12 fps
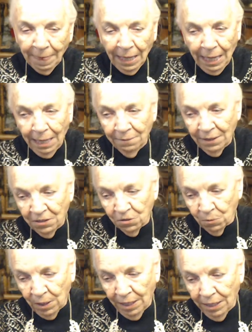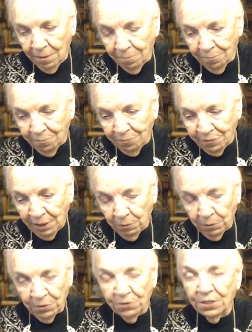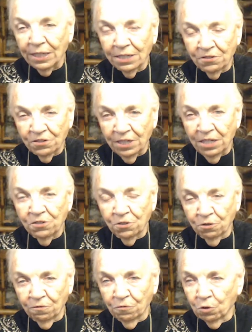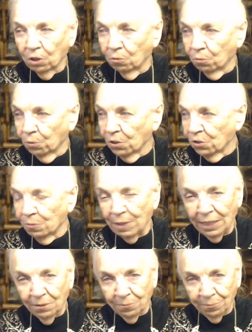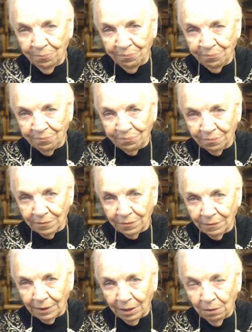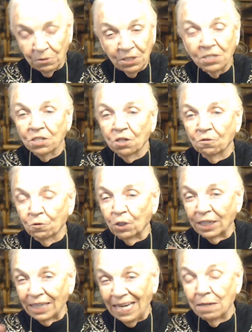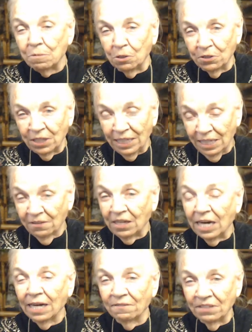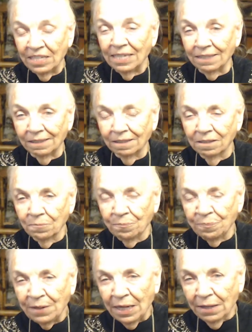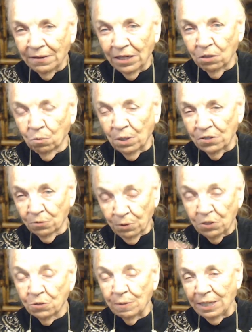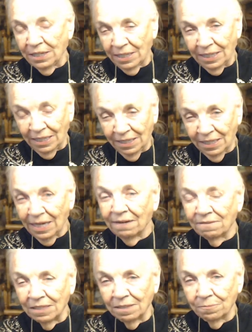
And that's why it was said it's easier for a rich man. It was easier for a camel to get in the eye of a needle than it was a rich man to get into heaven.